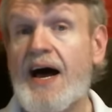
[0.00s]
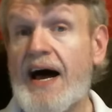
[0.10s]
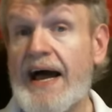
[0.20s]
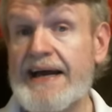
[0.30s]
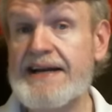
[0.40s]

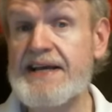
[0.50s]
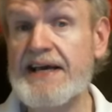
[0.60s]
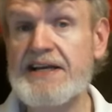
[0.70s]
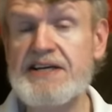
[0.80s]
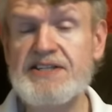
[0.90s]
I gotta take
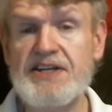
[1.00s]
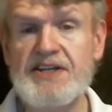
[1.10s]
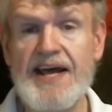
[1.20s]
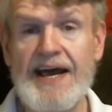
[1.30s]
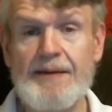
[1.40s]
it easy
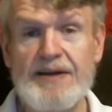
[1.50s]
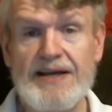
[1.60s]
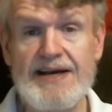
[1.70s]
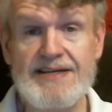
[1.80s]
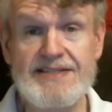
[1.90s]
today
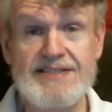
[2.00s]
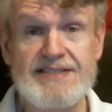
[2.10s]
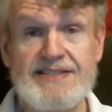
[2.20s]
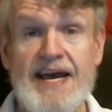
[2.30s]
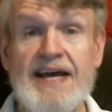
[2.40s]
because
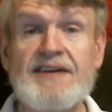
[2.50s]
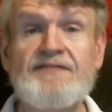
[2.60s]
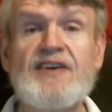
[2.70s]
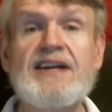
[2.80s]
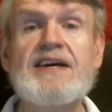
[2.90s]
10
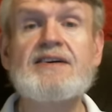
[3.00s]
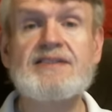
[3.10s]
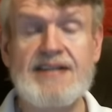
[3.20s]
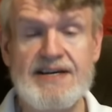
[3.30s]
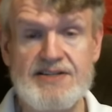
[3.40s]

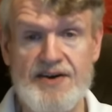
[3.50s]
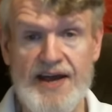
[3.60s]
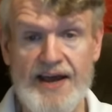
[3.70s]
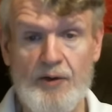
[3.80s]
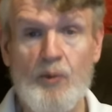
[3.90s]
videos
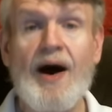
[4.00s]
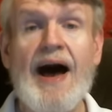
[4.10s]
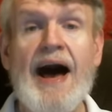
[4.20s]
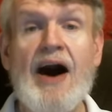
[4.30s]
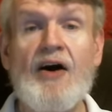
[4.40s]
yesterday.
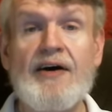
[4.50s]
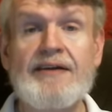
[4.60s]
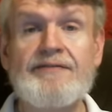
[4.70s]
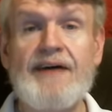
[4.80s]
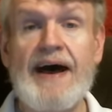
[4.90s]
Wow.
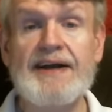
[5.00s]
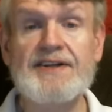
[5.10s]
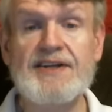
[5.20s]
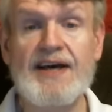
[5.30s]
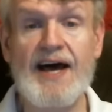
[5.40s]
In
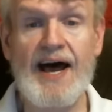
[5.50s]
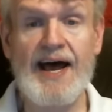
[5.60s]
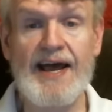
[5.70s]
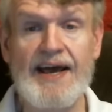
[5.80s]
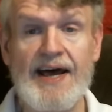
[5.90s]
fact,
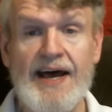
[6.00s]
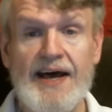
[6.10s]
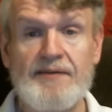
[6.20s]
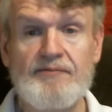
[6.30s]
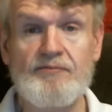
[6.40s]
I
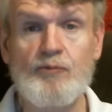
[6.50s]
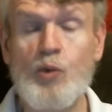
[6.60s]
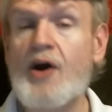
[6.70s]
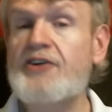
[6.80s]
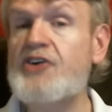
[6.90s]
uh,
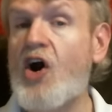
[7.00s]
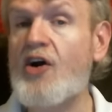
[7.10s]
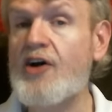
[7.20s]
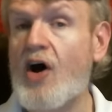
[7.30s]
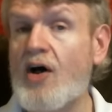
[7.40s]
worked
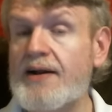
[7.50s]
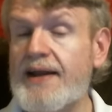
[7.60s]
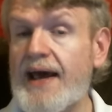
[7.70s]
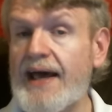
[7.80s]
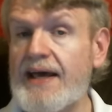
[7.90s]
hard all
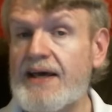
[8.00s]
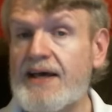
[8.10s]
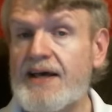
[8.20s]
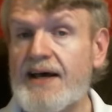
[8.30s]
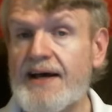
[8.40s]
day
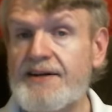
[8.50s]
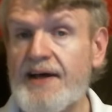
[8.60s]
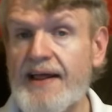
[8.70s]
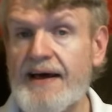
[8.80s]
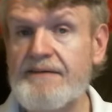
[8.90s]

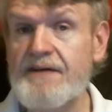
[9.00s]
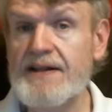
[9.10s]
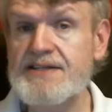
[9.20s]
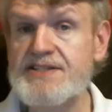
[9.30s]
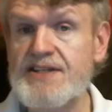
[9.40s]
until I
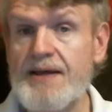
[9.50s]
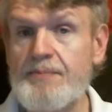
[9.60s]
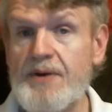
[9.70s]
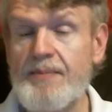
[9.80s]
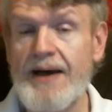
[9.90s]
fell
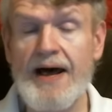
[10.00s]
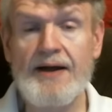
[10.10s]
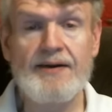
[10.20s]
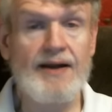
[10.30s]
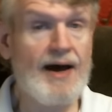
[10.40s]
asleep at
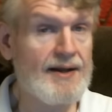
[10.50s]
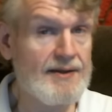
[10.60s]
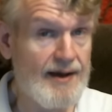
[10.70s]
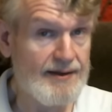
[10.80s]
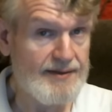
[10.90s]
about 9
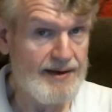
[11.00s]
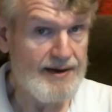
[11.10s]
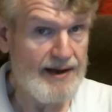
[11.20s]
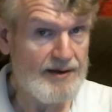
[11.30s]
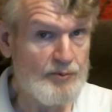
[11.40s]
o'clock that
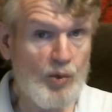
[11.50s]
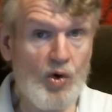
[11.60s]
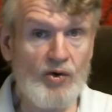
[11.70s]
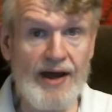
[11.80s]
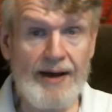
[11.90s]
night,
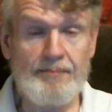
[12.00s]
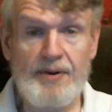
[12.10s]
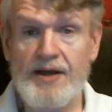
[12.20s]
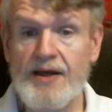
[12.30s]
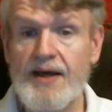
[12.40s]
woke up
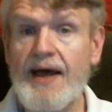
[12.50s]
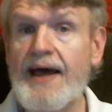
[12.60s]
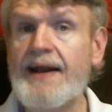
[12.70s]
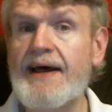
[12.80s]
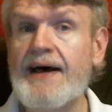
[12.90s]

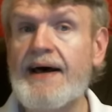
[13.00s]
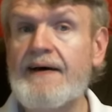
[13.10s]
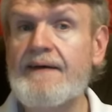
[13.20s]
at uh,